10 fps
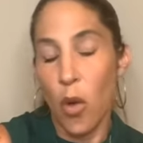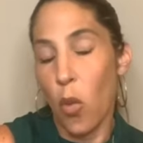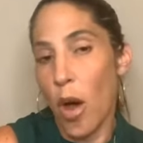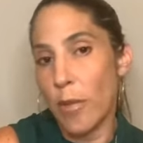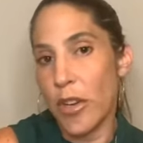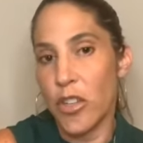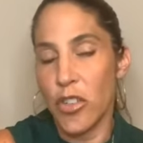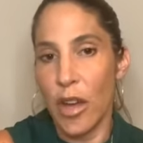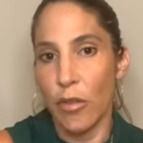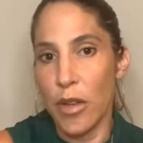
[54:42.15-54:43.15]
One, because you
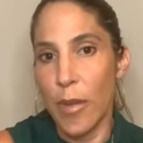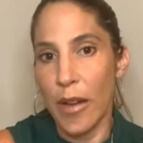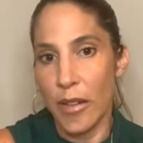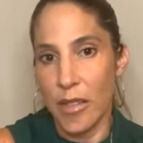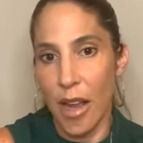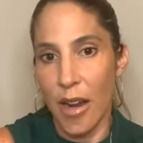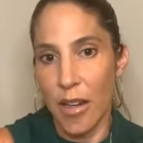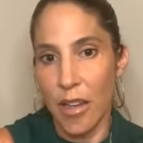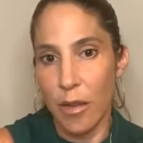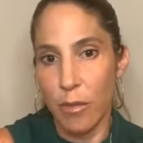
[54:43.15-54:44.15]
get rebound
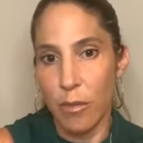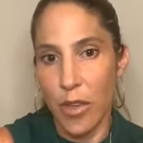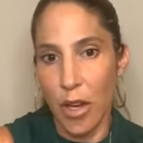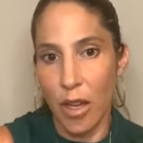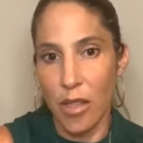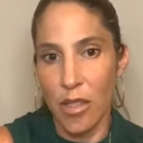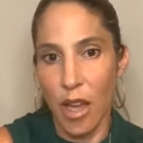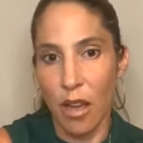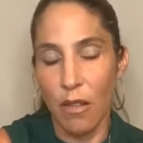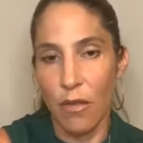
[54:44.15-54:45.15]
anxiety because
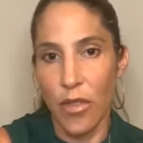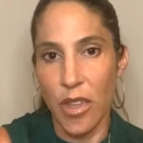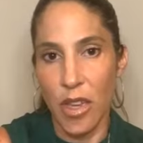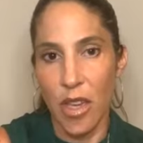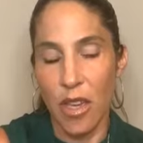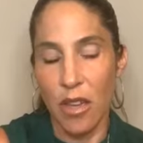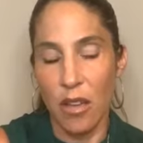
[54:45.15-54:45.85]
of the